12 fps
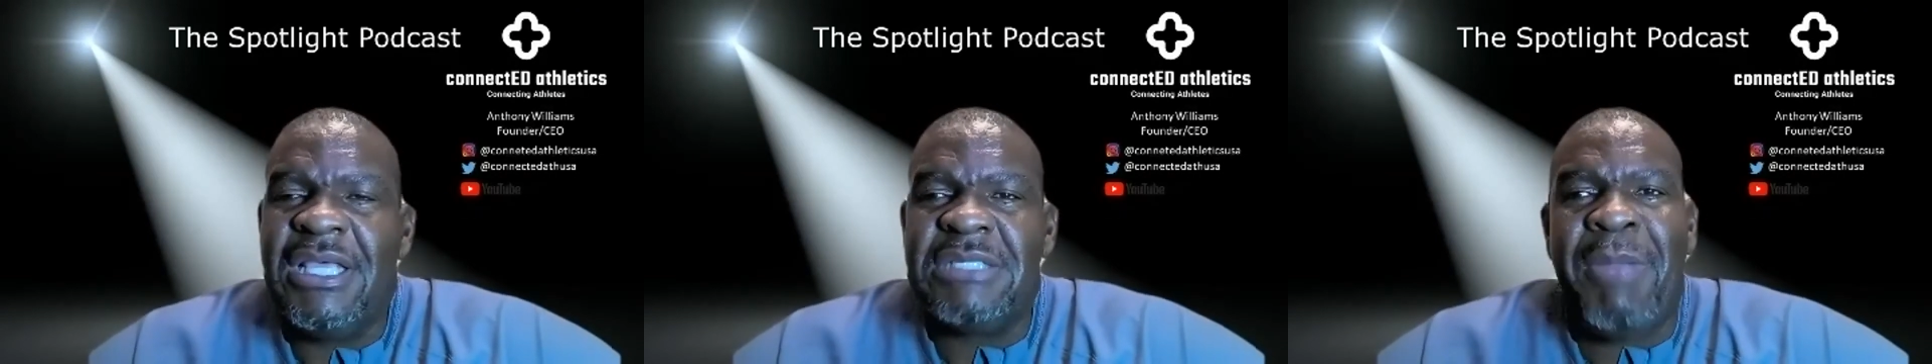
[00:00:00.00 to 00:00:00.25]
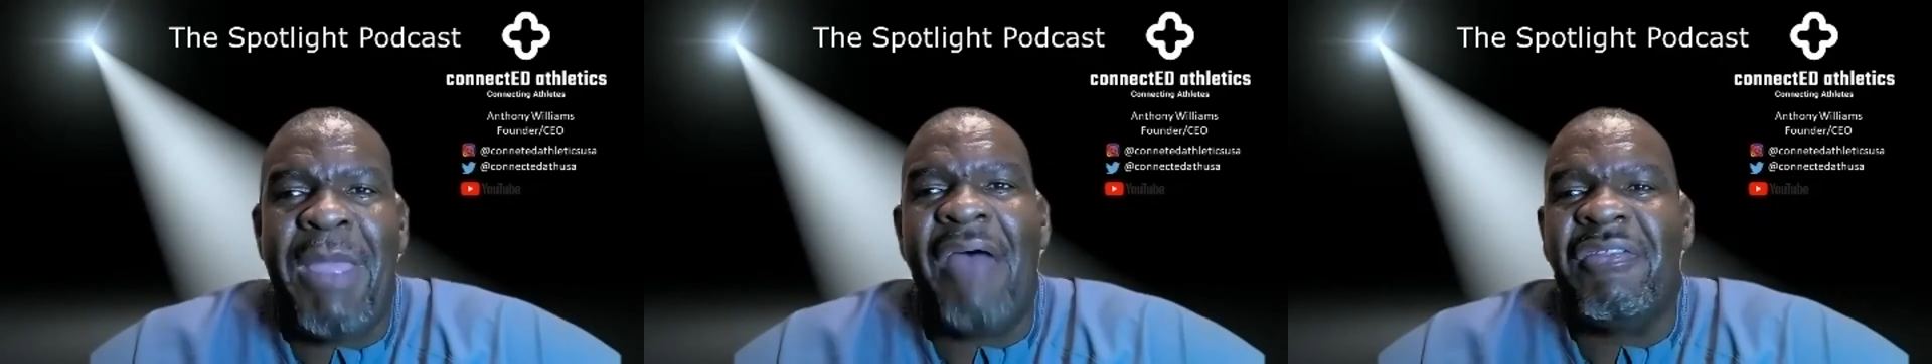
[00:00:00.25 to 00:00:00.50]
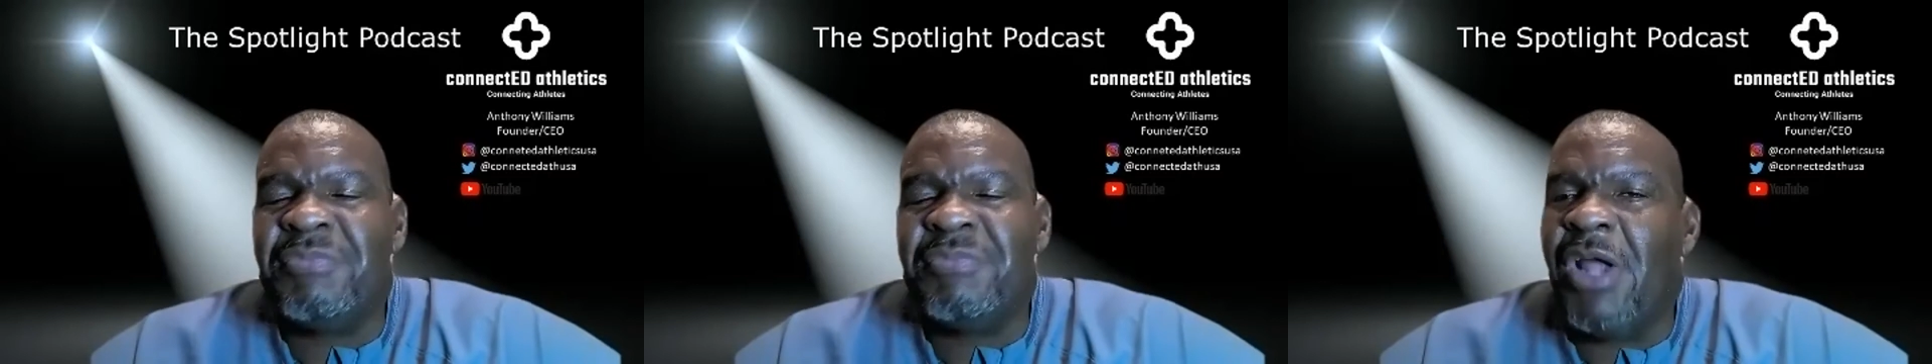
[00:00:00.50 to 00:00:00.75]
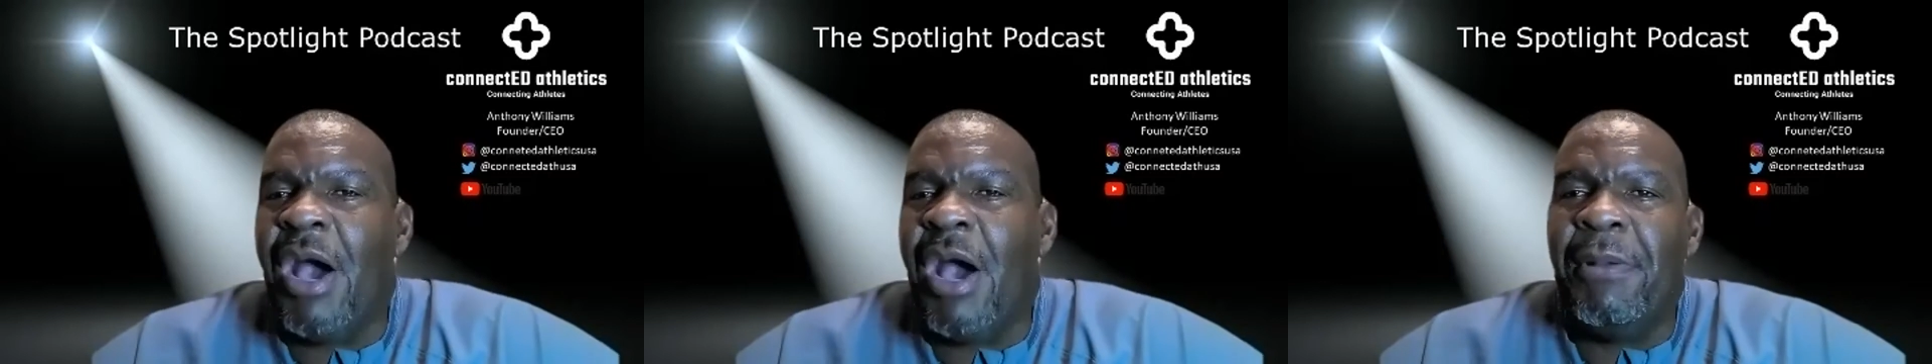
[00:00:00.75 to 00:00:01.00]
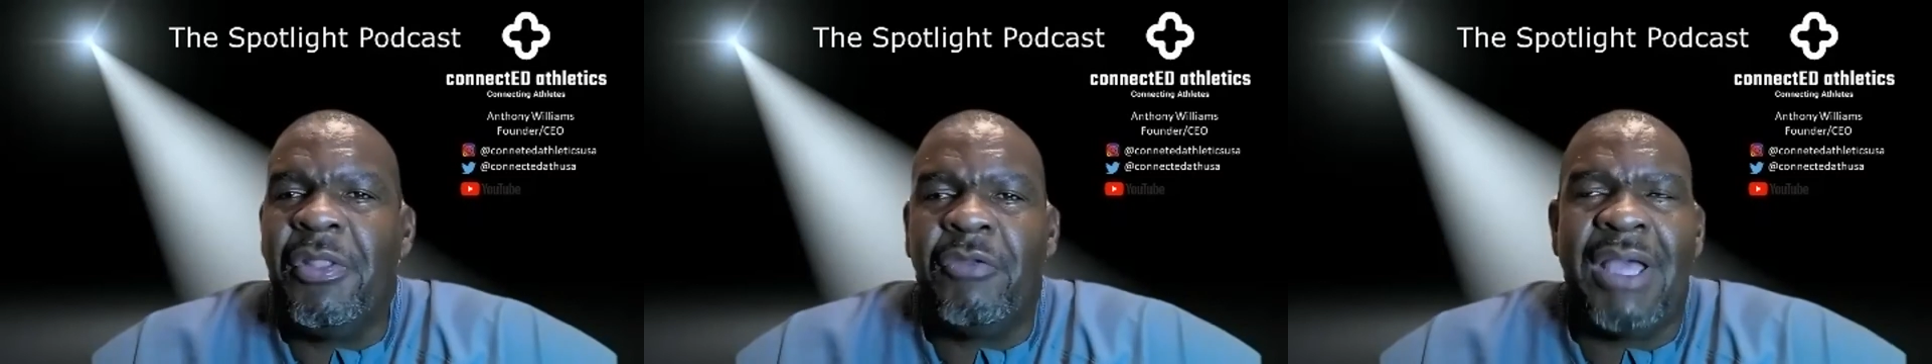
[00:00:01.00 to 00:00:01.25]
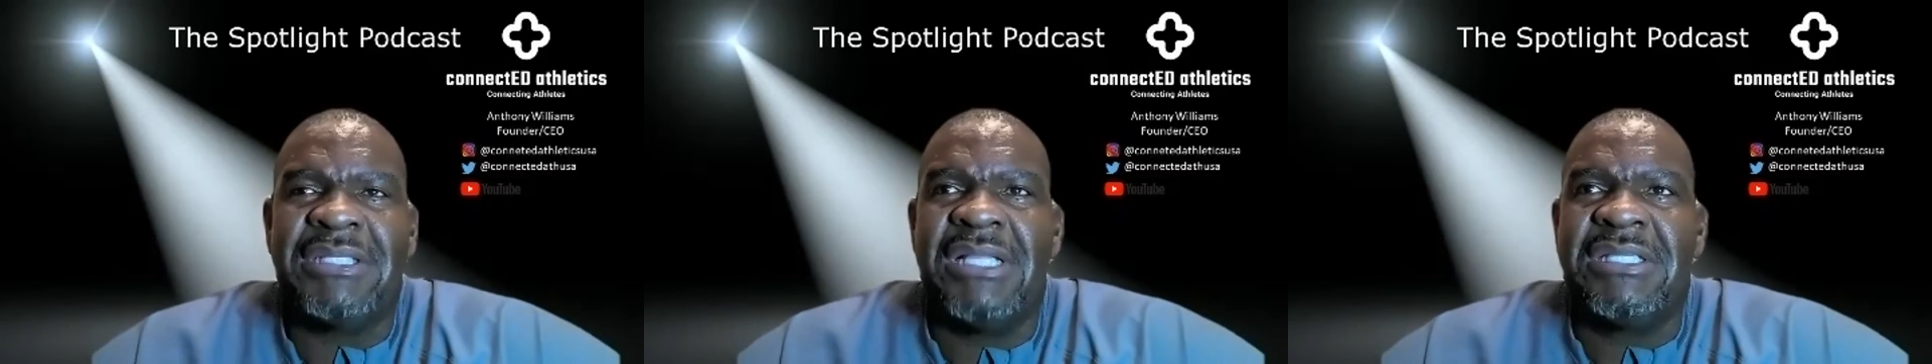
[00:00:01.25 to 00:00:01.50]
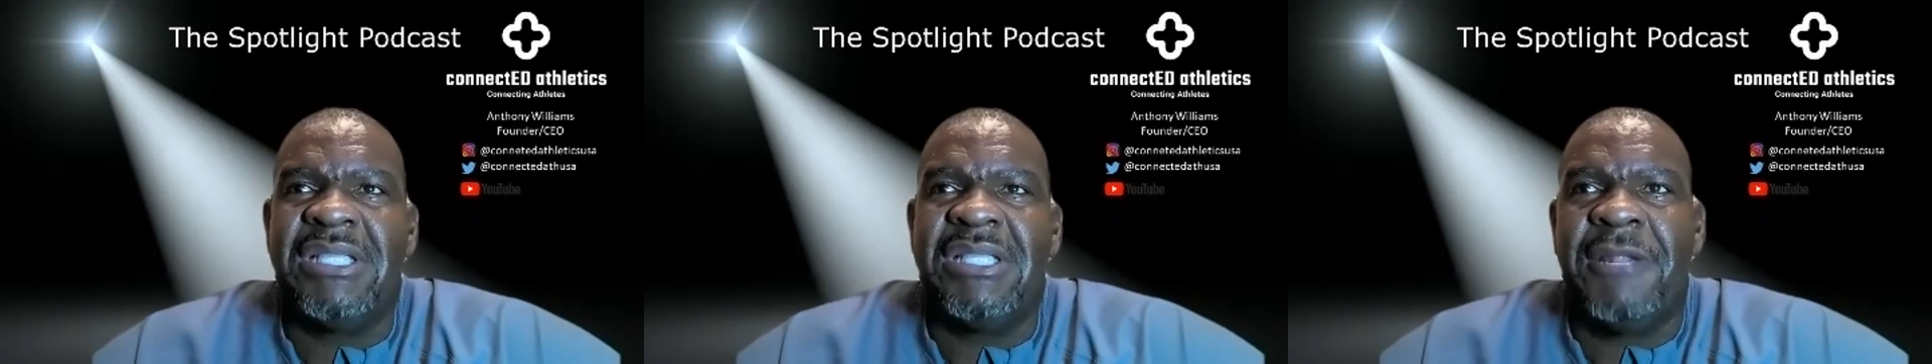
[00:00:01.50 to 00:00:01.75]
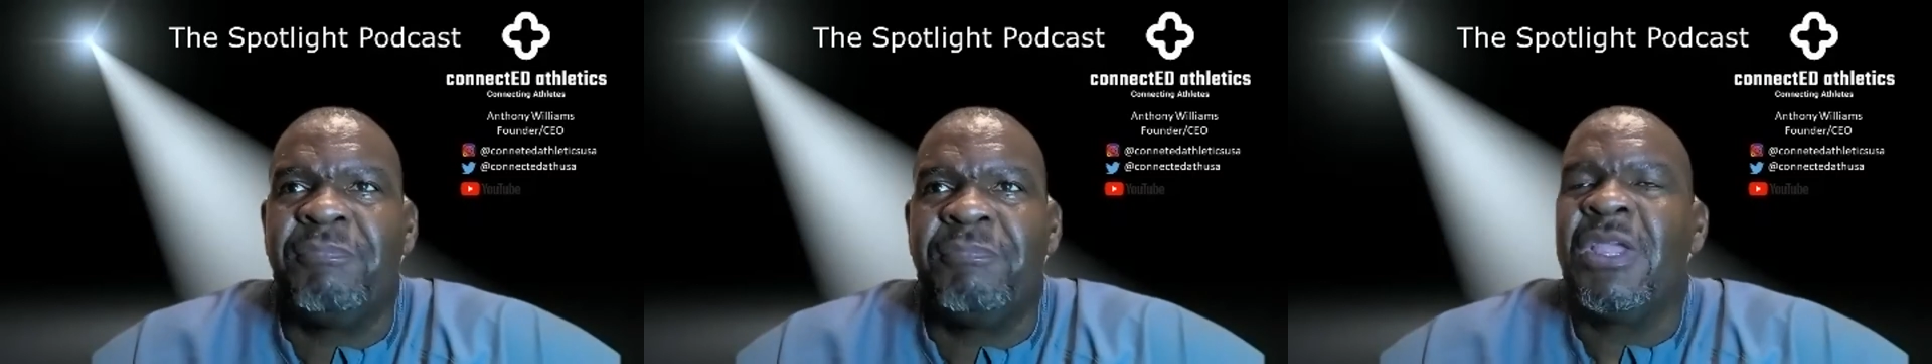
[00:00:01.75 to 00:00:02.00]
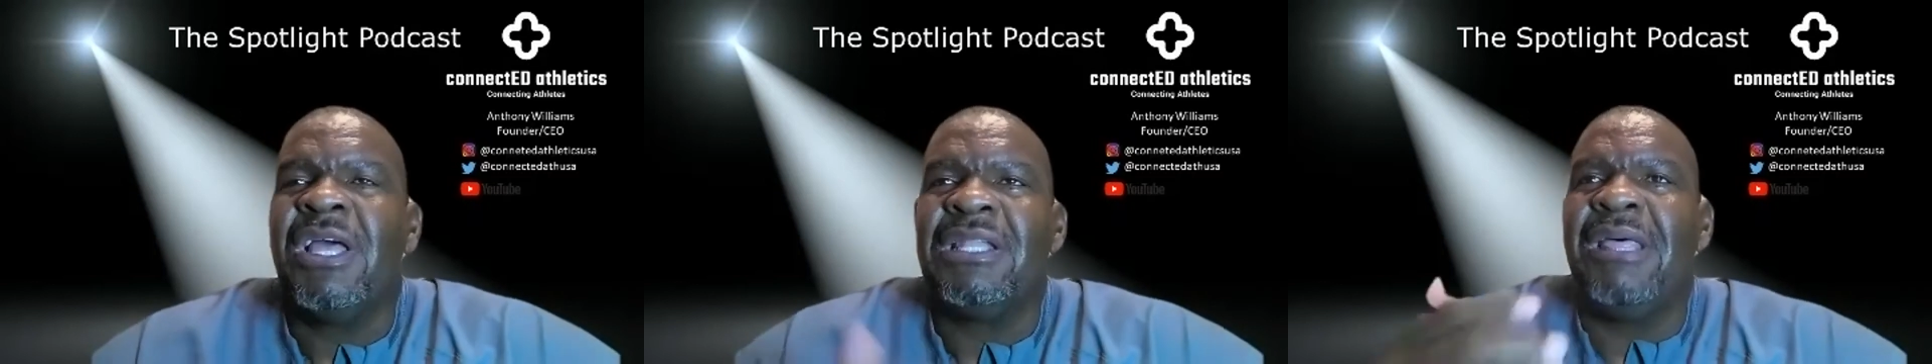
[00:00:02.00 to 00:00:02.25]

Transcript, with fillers: his path has been up and to the right since then.